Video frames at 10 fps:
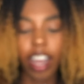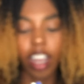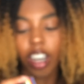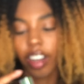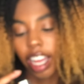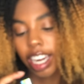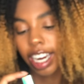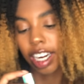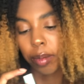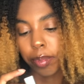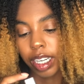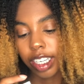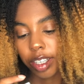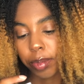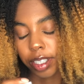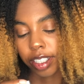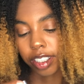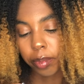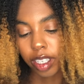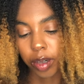hold on. And it got a button up here.
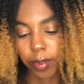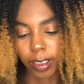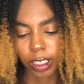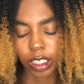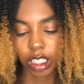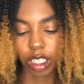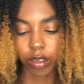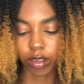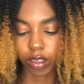Let me open this. Oh.